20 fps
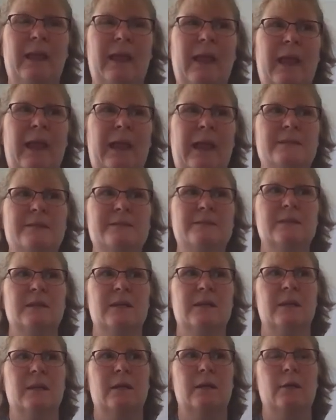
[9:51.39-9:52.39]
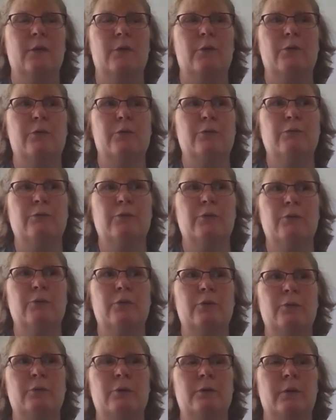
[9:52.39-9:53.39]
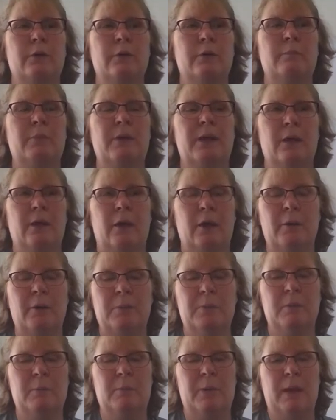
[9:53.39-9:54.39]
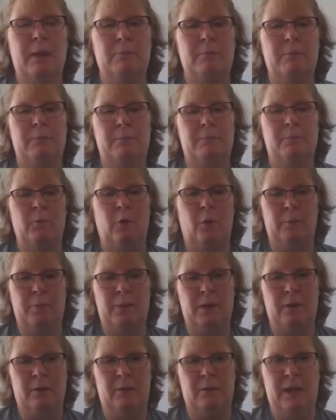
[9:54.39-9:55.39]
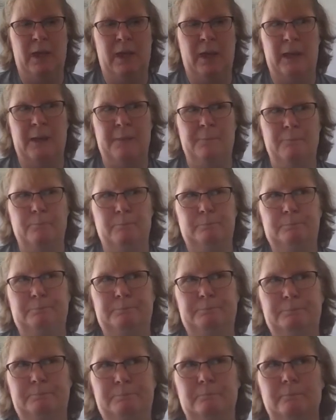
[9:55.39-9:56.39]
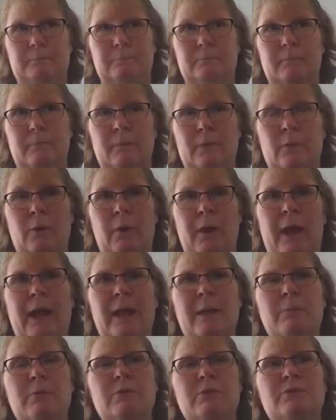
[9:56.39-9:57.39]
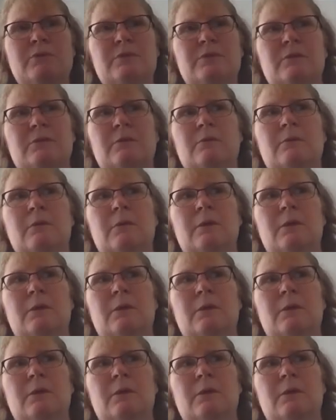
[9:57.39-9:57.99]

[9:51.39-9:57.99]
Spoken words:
And through being open about not being okay, you're able to